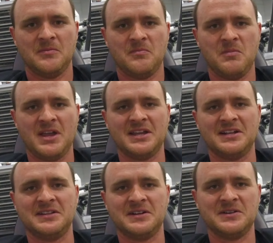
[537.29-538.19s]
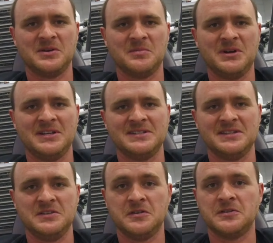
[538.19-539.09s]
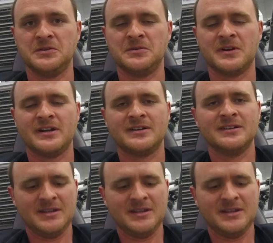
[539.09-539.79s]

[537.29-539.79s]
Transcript: make it clear to your buddies that you're a dune rider.